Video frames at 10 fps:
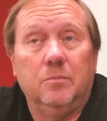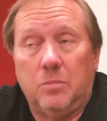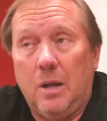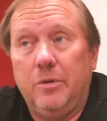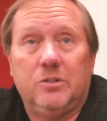
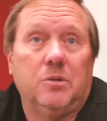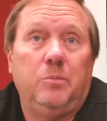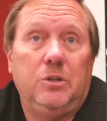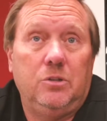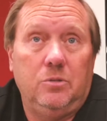Probably it's going
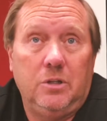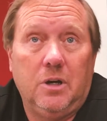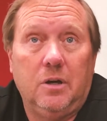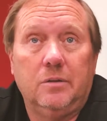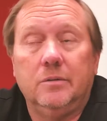to be too
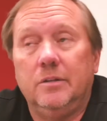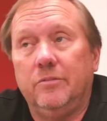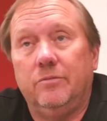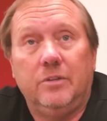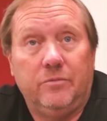young
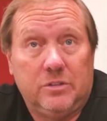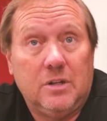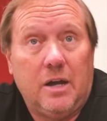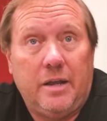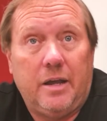if it's
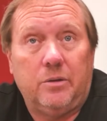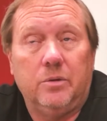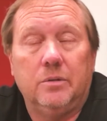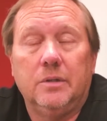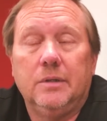not accurate.